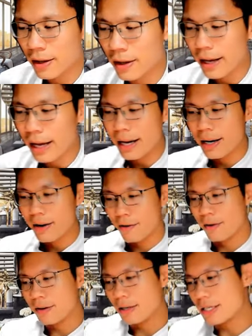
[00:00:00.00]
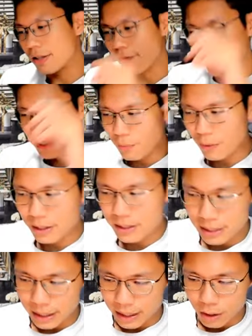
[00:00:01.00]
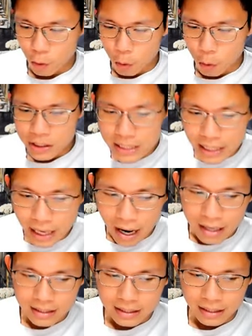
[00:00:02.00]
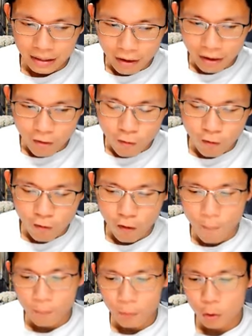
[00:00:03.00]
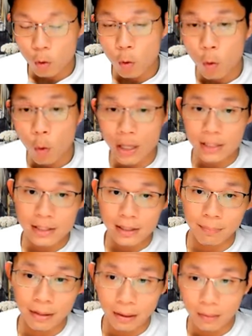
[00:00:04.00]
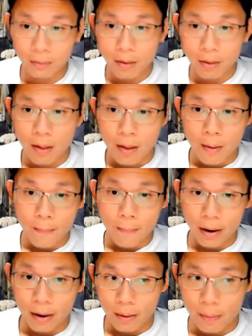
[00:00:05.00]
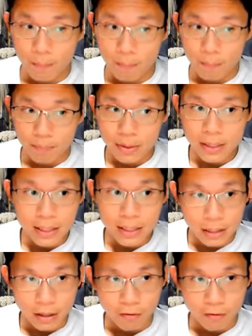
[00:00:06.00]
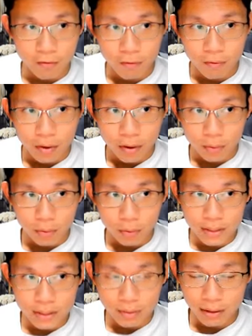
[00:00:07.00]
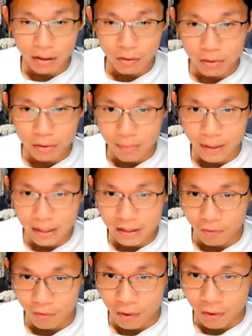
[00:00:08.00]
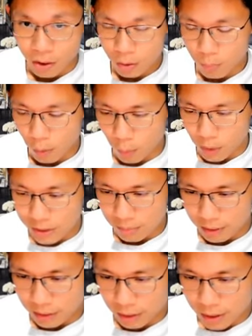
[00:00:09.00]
and this is the first time we are seeing OCR starting from 2.1 something PSF, 2.1 something thousand PSF, 2.1 something,